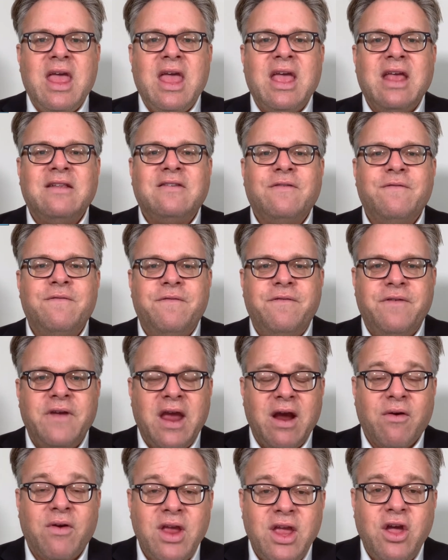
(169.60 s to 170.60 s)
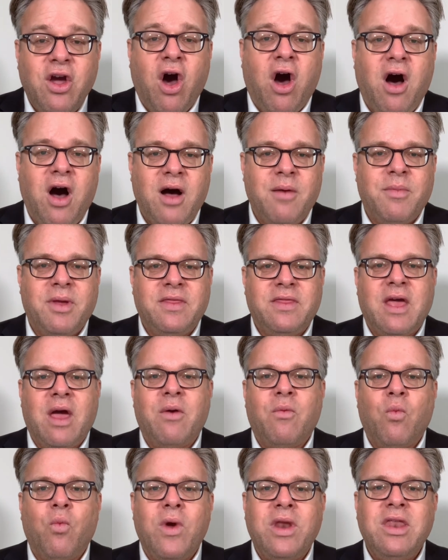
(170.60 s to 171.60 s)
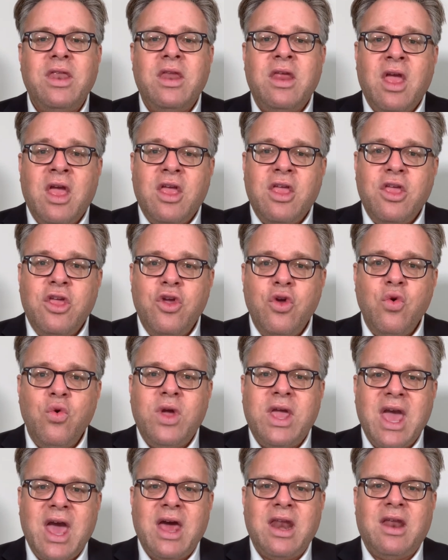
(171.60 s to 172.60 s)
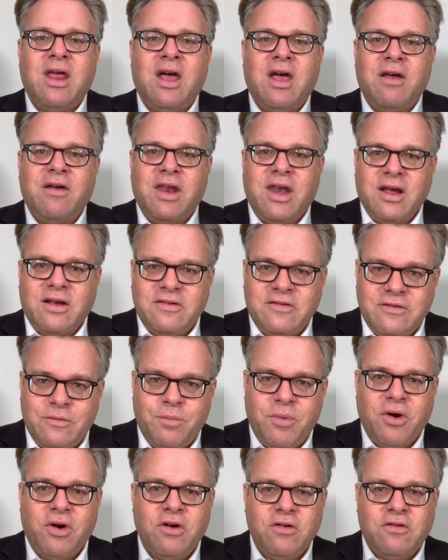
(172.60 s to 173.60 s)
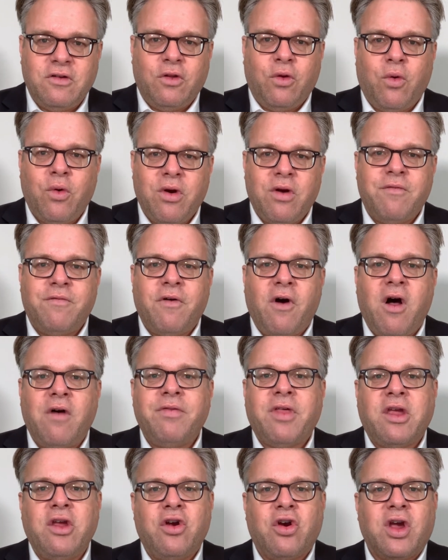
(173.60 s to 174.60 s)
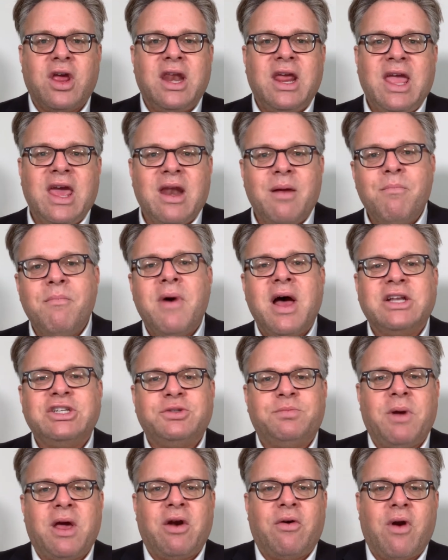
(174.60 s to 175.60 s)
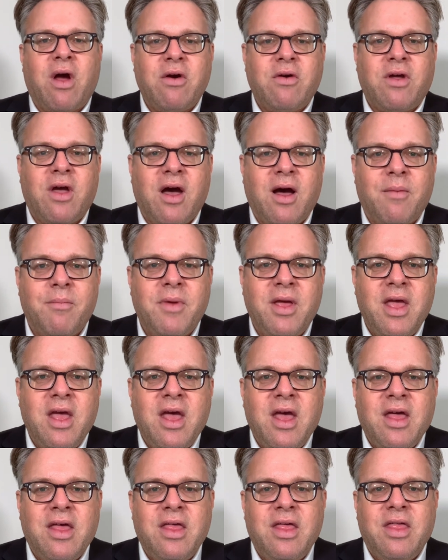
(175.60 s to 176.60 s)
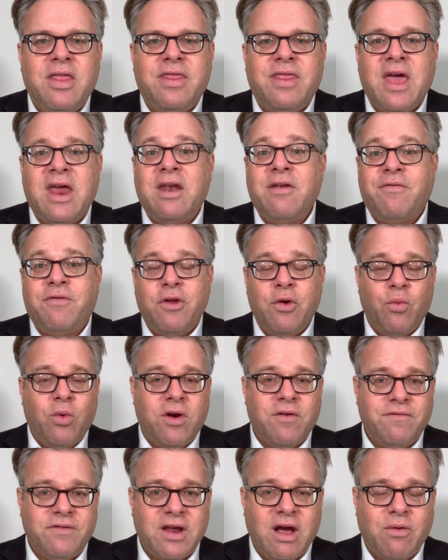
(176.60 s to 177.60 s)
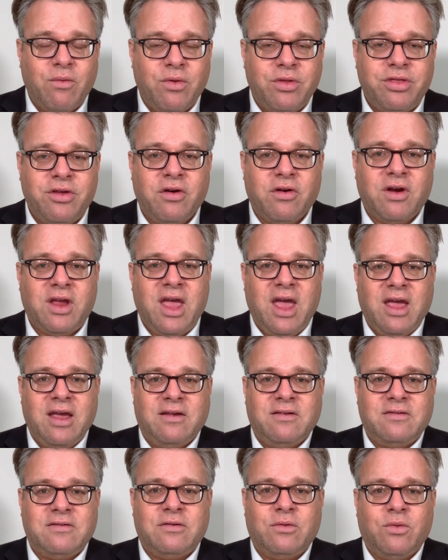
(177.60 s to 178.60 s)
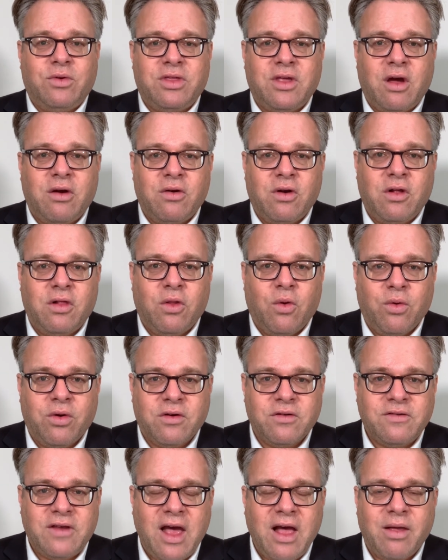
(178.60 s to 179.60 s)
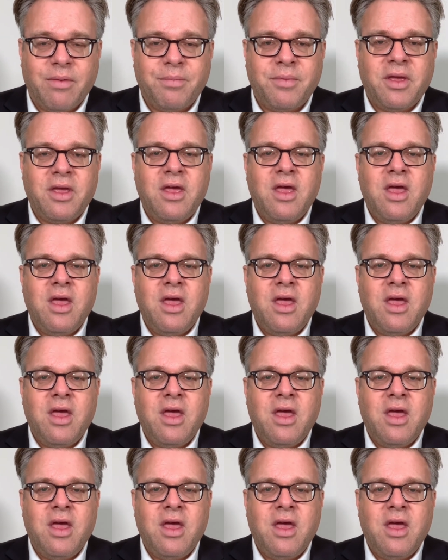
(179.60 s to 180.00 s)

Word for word: It's very common that when you get an experienced lawyer involved that you're going to get a much better outcome than if you would have dealt with your case without a lawyer's help.